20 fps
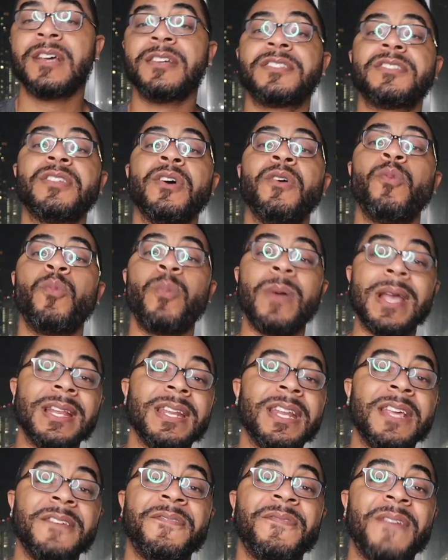So
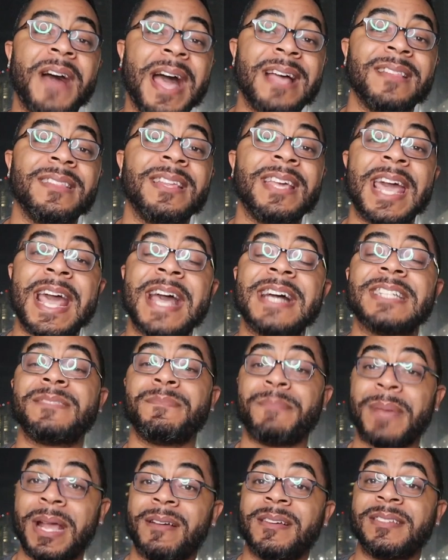Whitney finally has
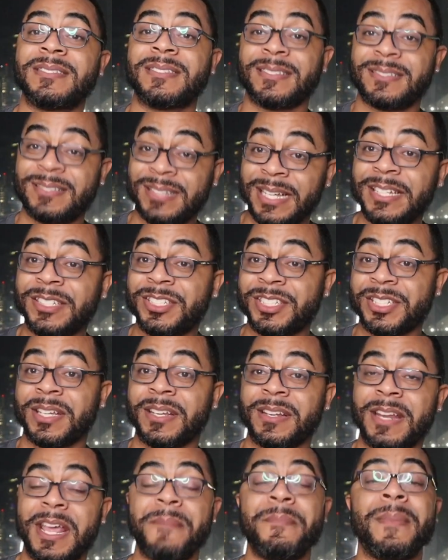Mary's
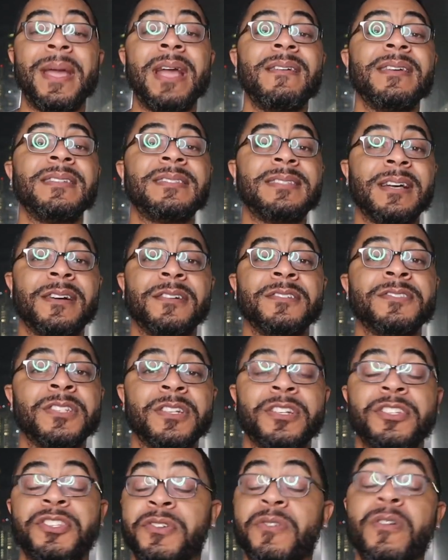attention, and Mary tells her,
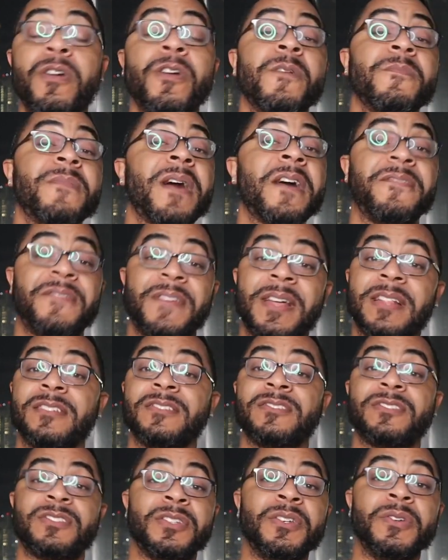"You hurt my
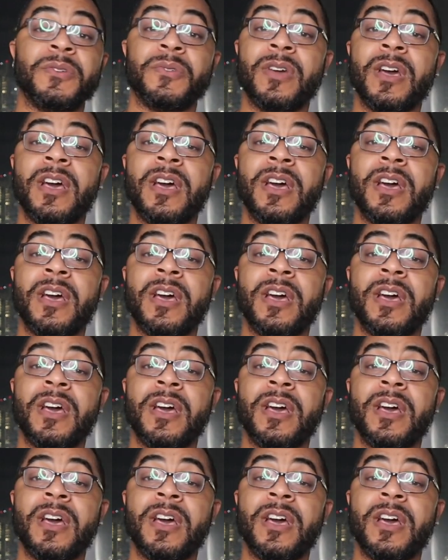feelings too.